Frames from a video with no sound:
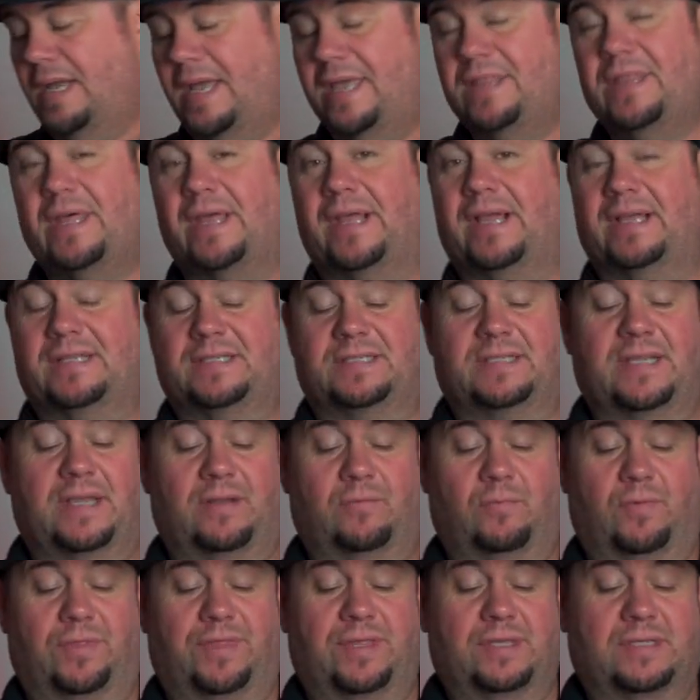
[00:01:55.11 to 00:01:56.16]
And like I
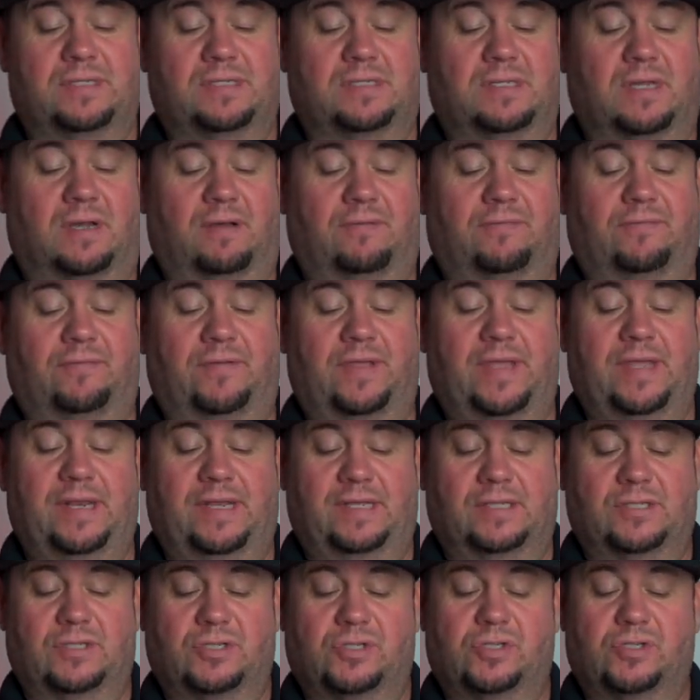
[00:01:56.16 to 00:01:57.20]
said, with this stuff, it
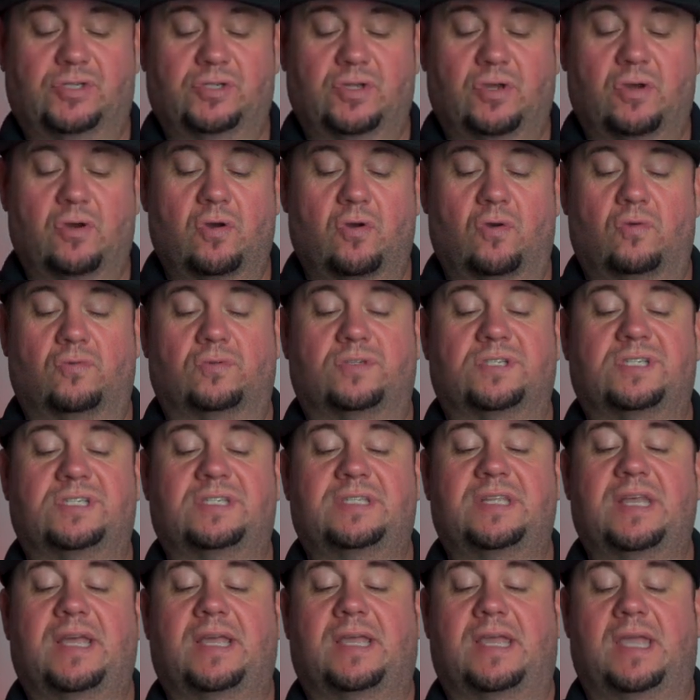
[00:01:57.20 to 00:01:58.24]
is so
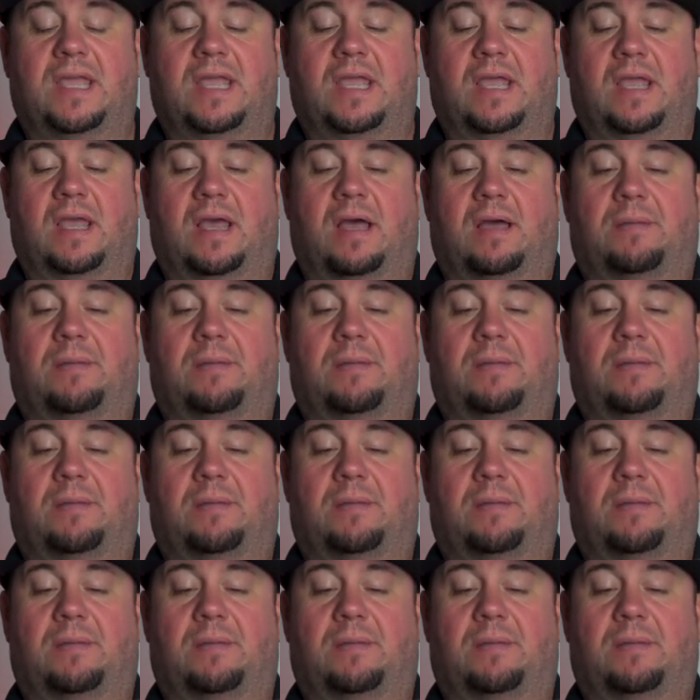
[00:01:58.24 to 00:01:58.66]
sticky.